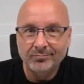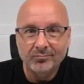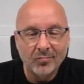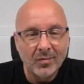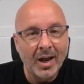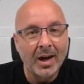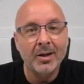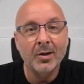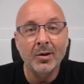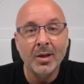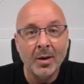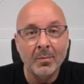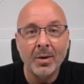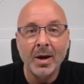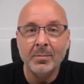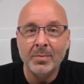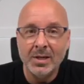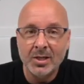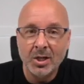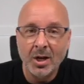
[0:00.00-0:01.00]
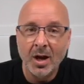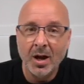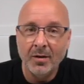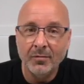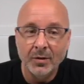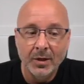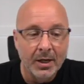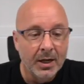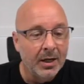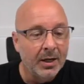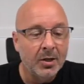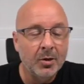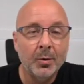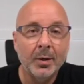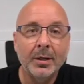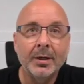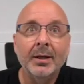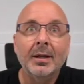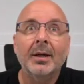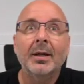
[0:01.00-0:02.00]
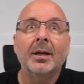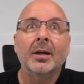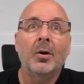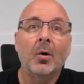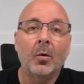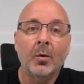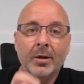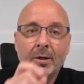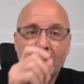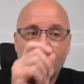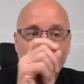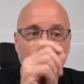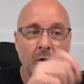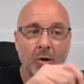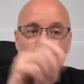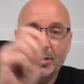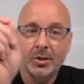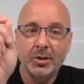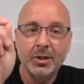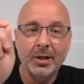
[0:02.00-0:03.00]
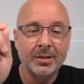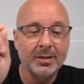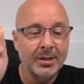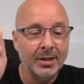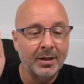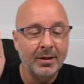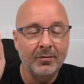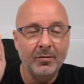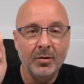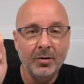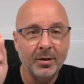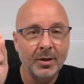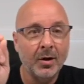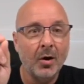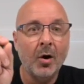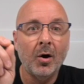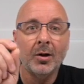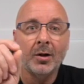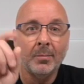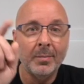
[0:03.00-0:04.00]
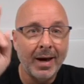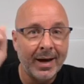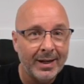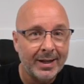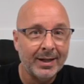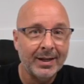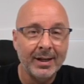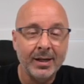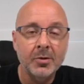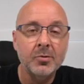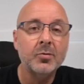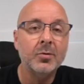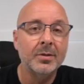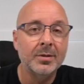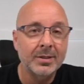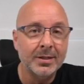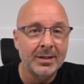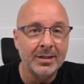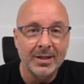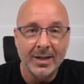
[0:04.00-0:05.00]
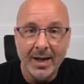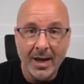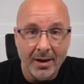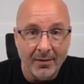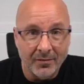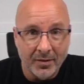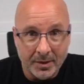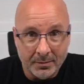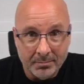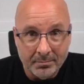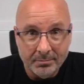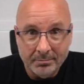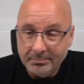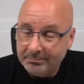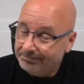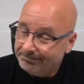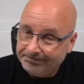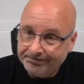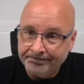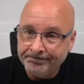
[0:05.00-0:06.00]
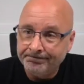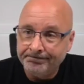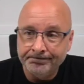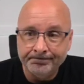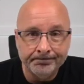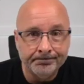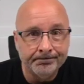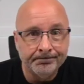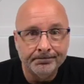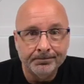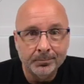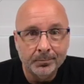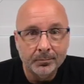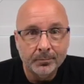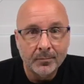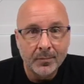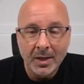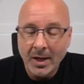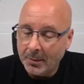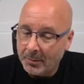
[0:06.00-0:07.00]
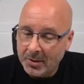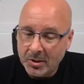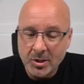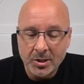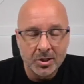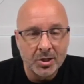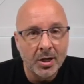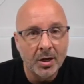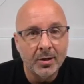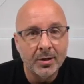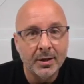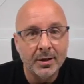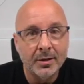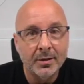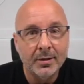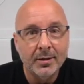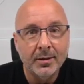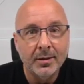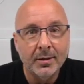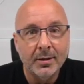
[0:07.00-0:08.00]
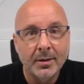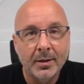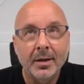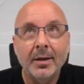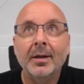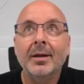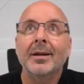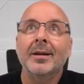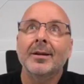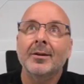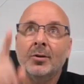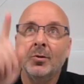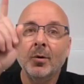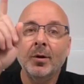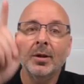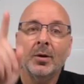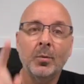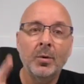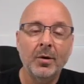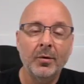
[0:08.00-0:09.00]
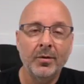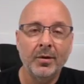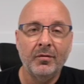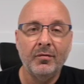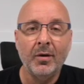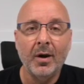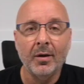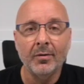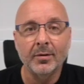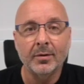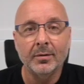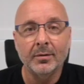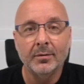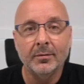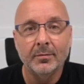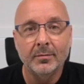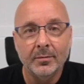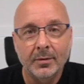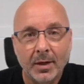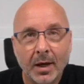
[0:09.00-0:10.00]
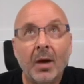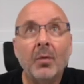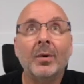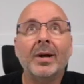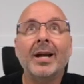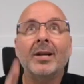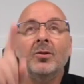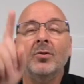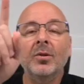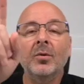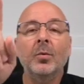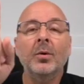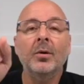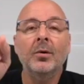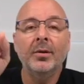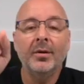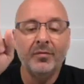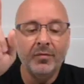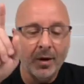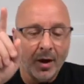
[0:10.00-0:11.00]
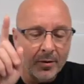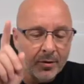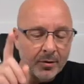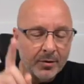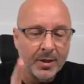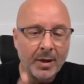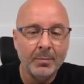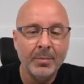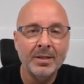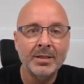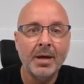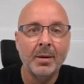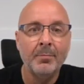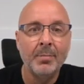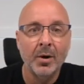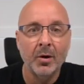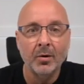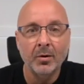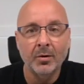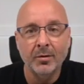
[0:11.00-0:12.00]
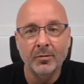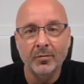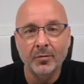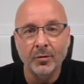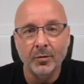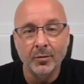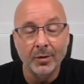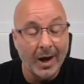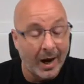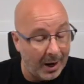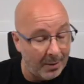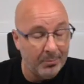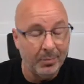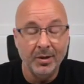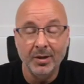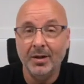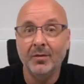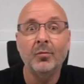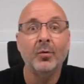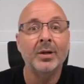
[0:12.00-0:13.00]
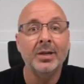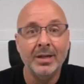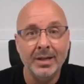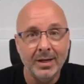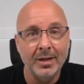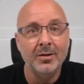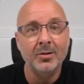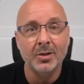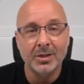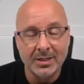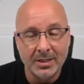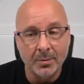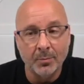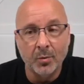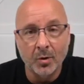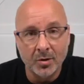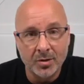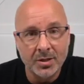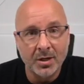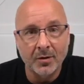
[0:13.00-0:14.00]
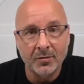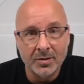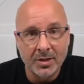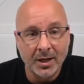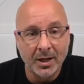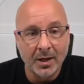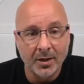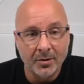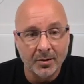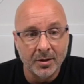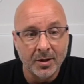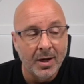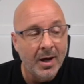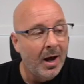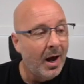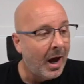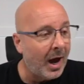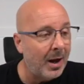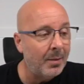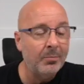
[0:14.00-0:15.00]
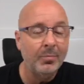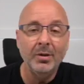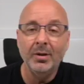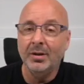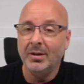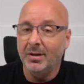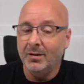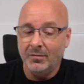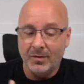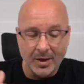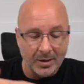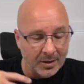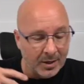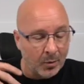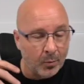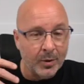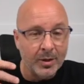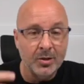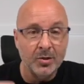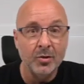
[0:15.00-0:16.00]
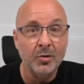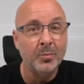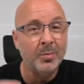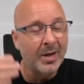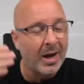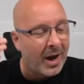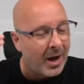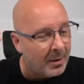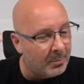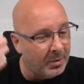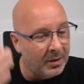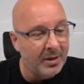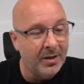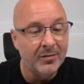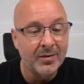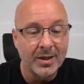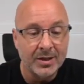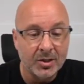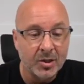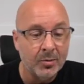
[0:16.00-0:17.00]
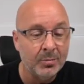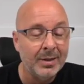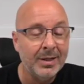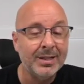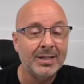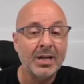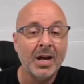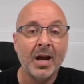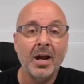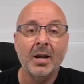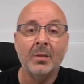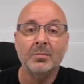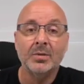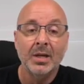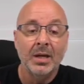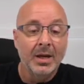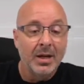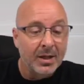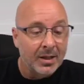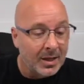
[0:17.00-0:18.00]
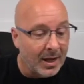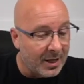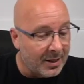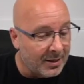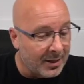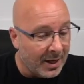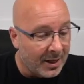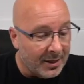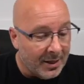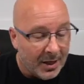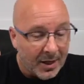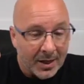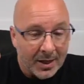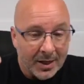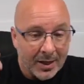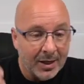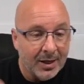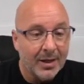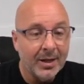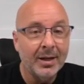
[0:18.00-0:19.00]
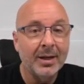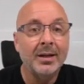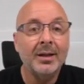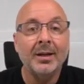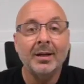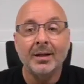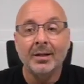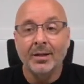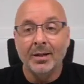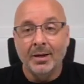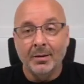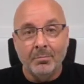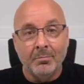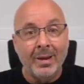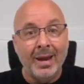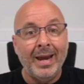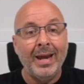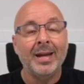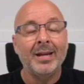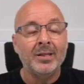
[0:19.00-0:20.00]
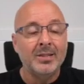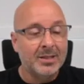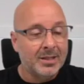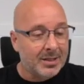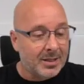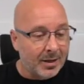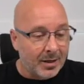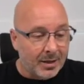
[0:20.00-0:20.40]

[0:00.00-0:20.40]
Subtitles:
I know that might be tough. You know what? Going to church doesn't give you the automatic entrance into heaven. Let me just tell you. Doing the will of the Father. And when I do the will of the Father, that means I bear good fruit. I believe we need to assemble ourselves together. I believe that we do. But I believe that too many times that in man's